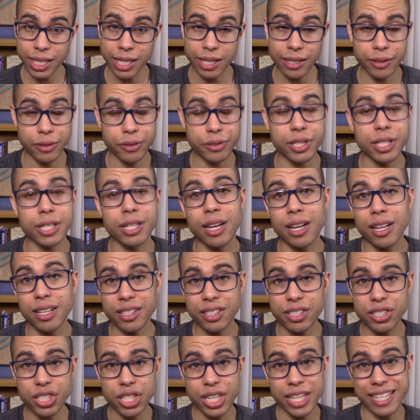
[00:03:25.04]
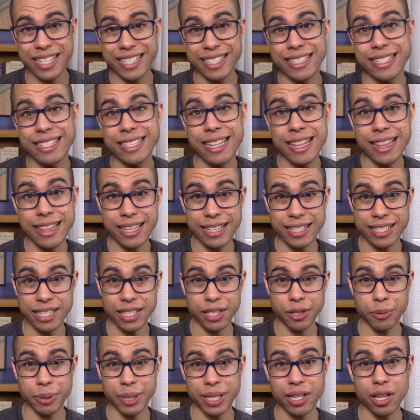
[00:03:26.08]
I learned in college is this
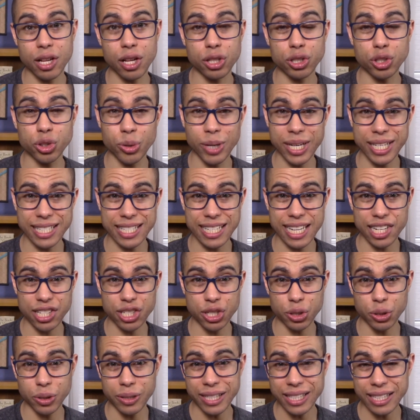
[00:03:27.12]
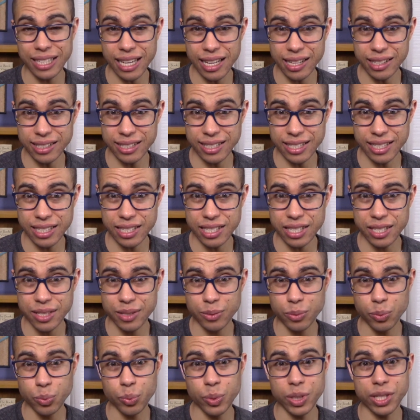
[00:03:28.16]
theory called transactional analysis,
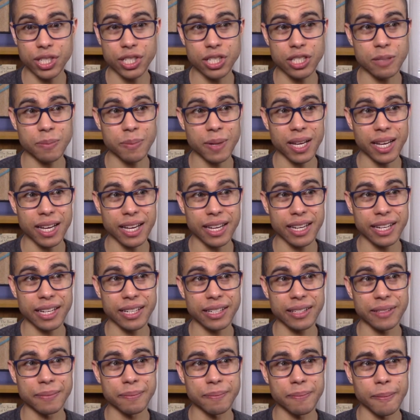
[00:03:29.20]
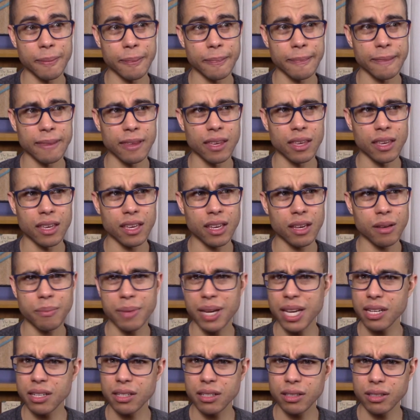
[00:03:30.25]
which is by a
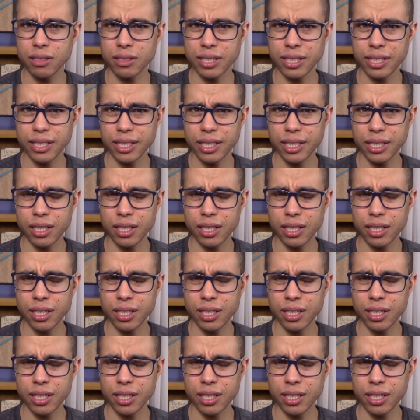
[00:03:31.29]
man called